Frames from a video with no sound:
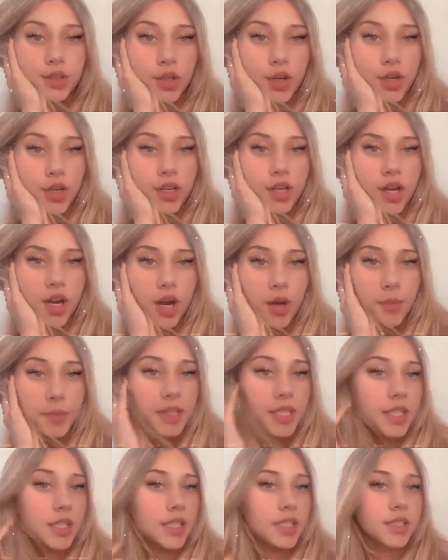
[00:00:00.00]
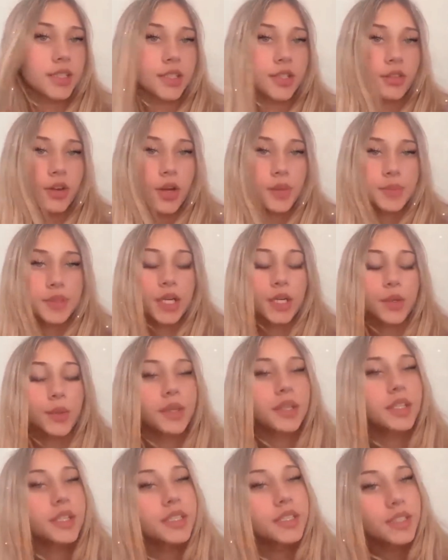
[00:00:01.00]
Sorry to come in and interrupt, I
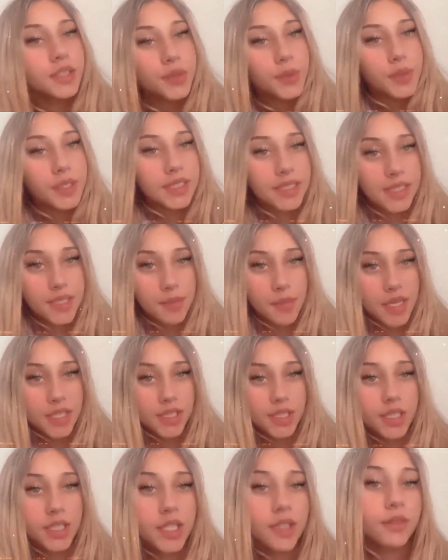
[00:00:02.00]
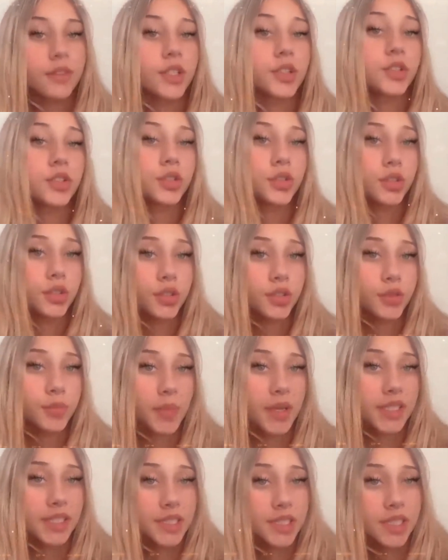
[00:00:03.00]
quickly just wanted to mention if you do use my
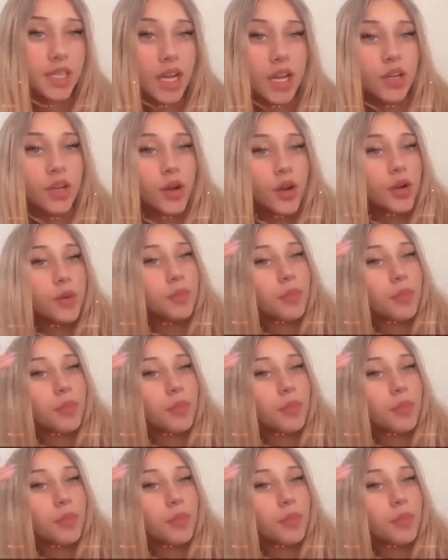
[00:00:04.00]
discount code,